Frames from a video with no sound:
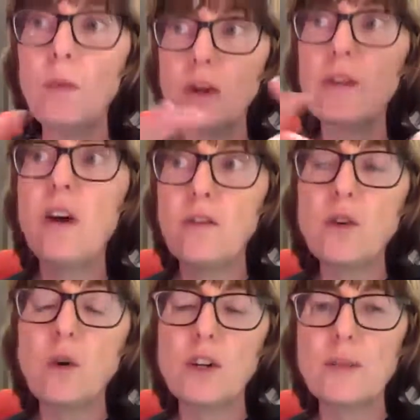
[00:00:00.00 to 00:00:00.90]
we want to,
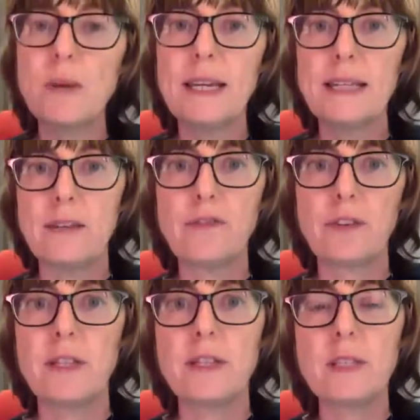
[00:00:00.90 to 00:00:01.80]
of course, make a
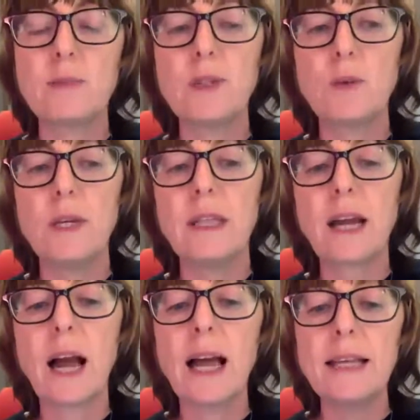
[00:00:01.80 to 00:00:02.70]
difference between
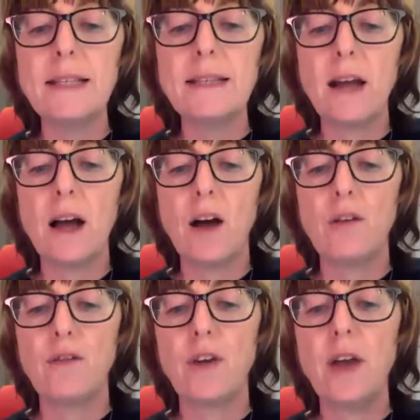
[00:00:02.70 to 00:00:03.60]
the kind of